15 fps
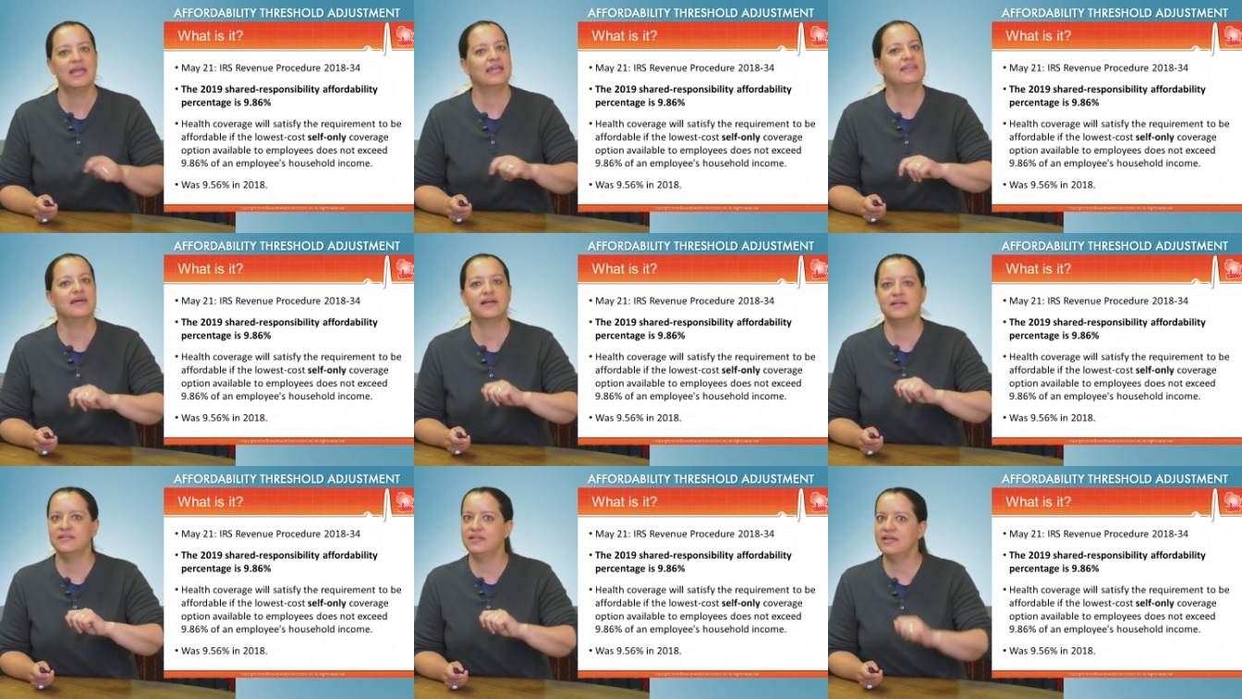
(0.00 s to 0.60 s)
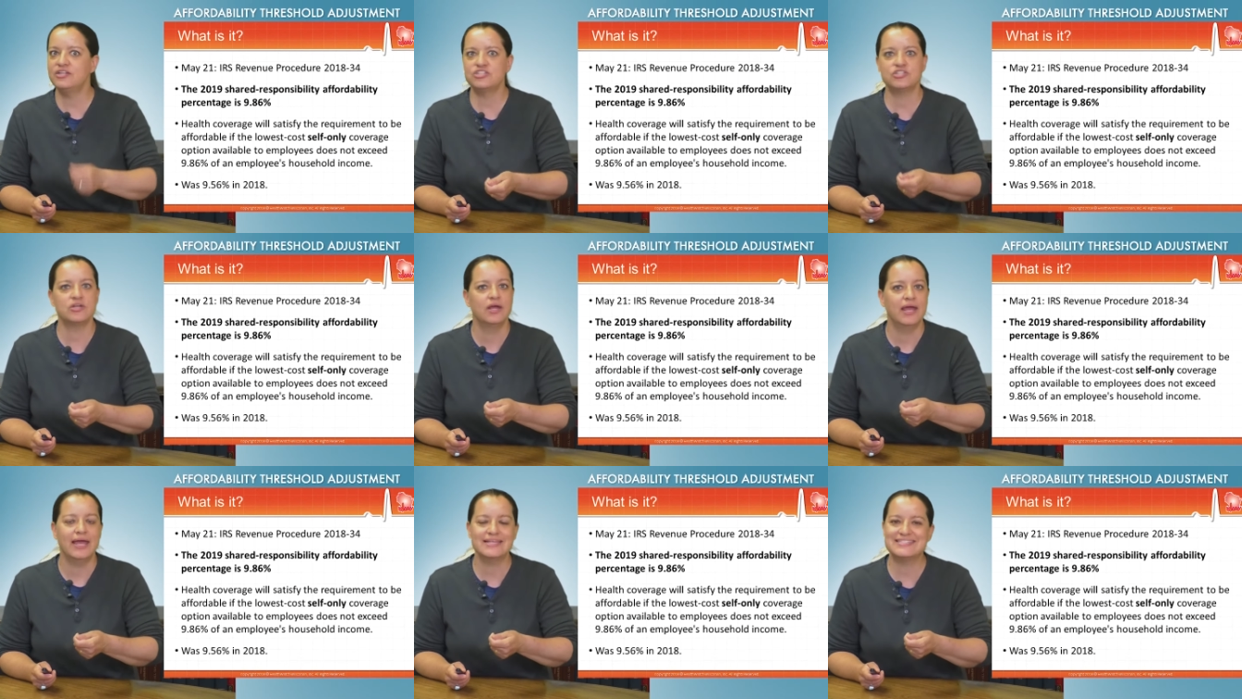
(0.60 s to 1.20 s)
and the glitch
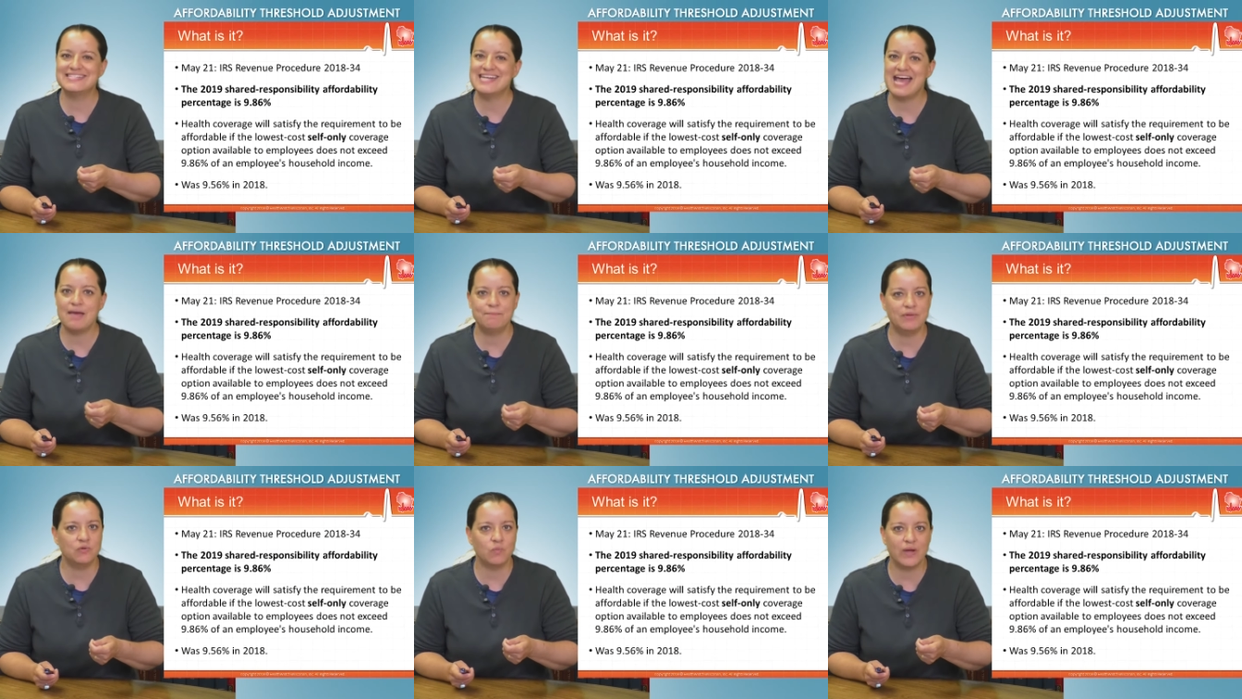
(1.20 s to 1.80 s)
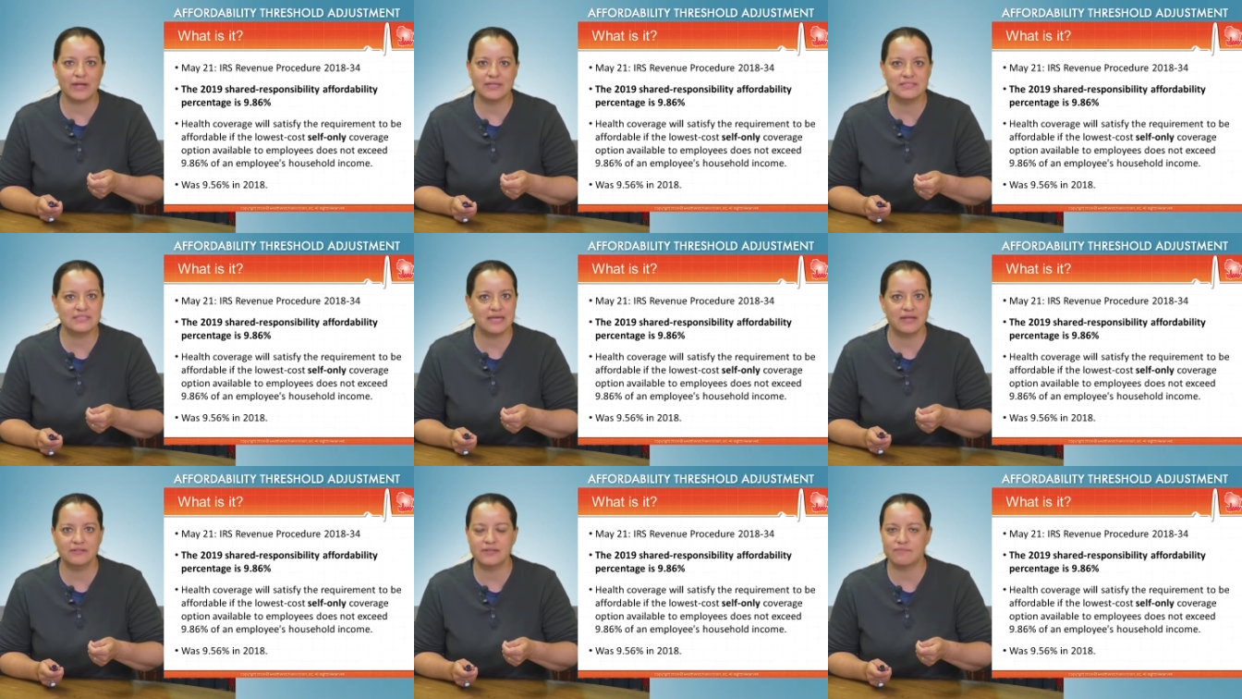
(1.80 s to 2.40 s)
has not been
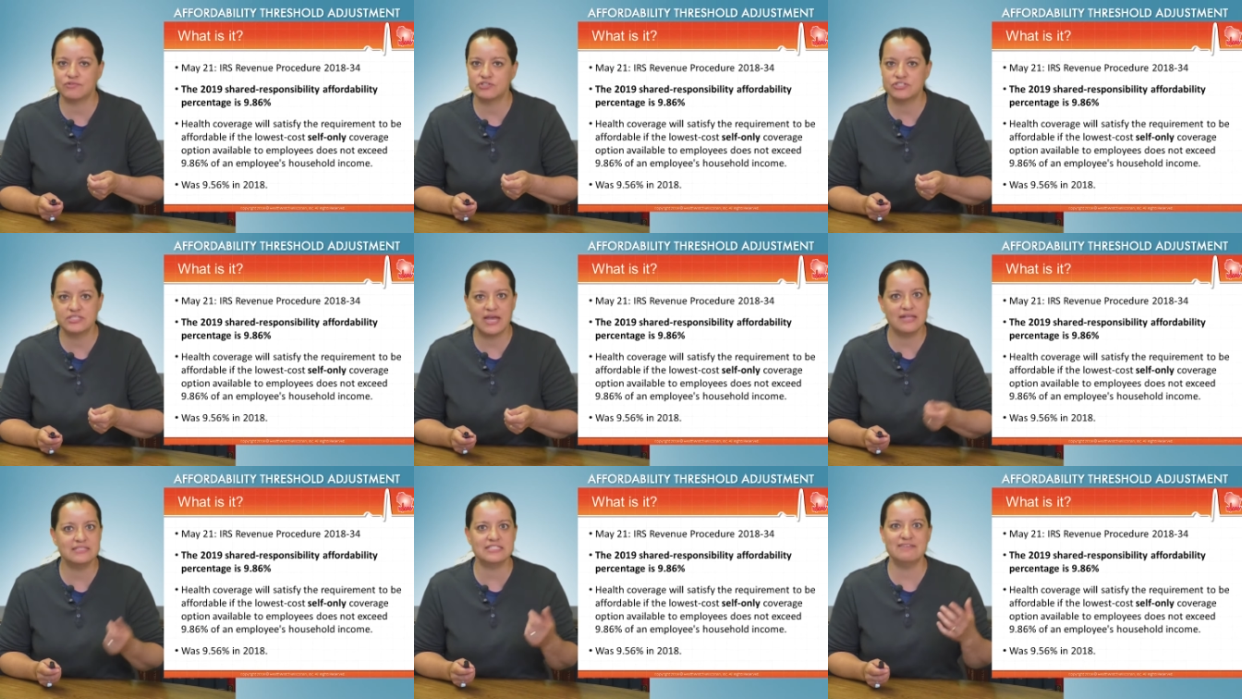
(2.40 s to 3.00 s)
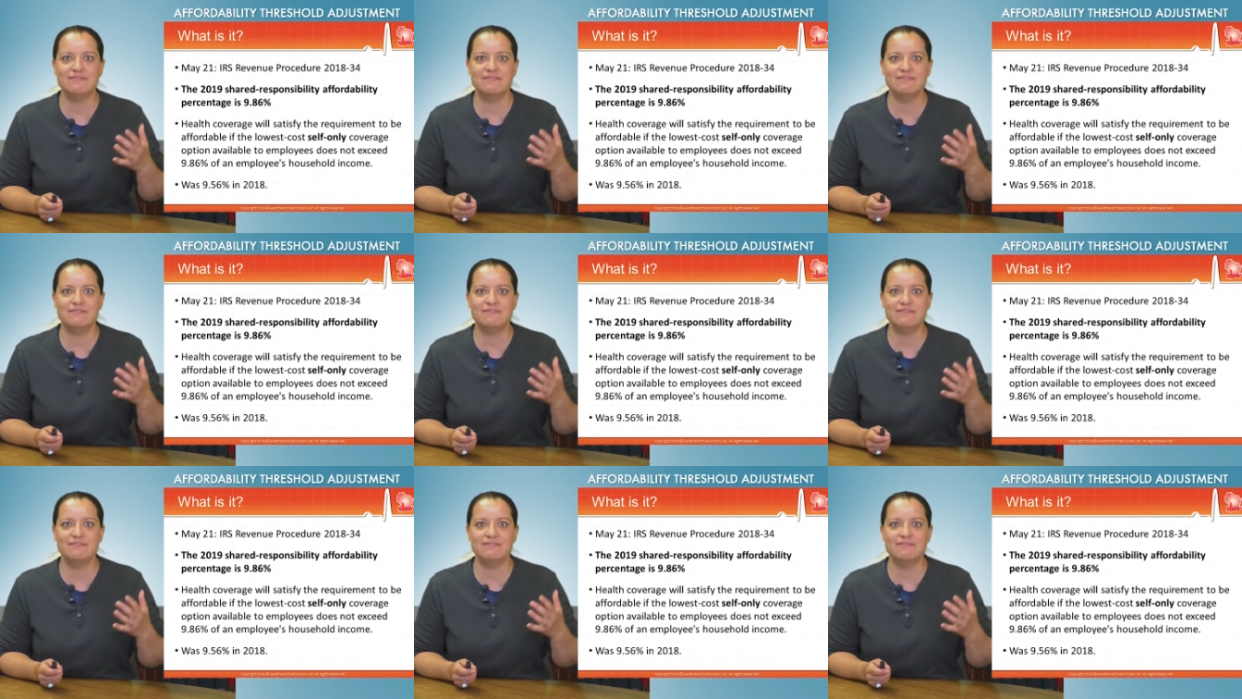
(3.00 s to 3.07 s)
reconciled ever since,